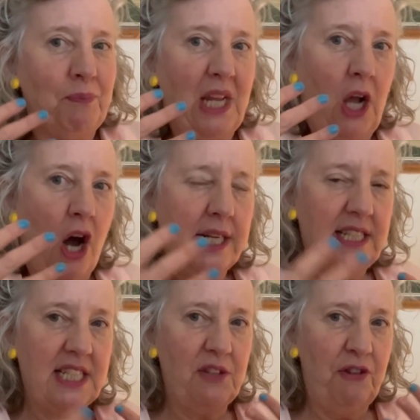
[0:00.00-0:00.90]
kind of
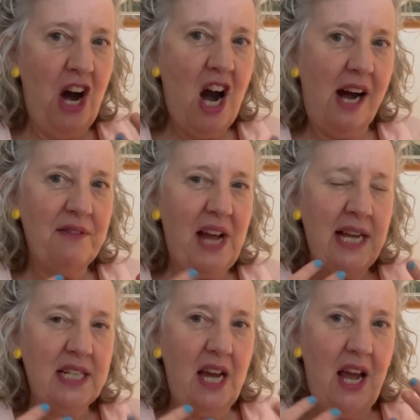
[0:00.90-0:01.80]
survive,
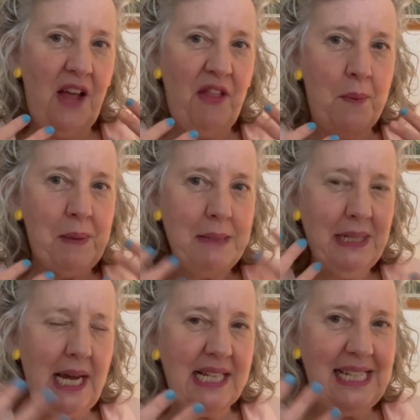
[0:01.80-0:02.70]
and people
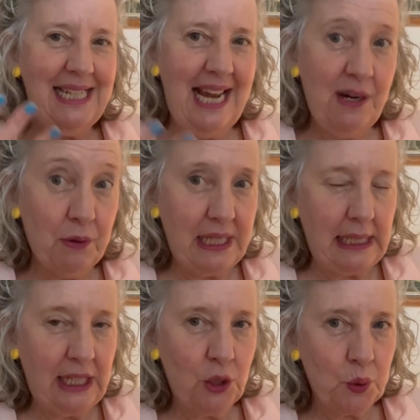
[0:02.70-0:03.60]
aren't
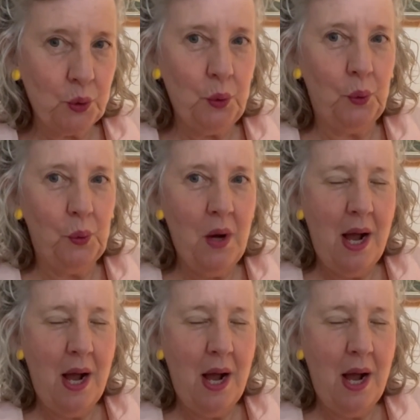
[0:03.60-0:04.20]
inherently cruel,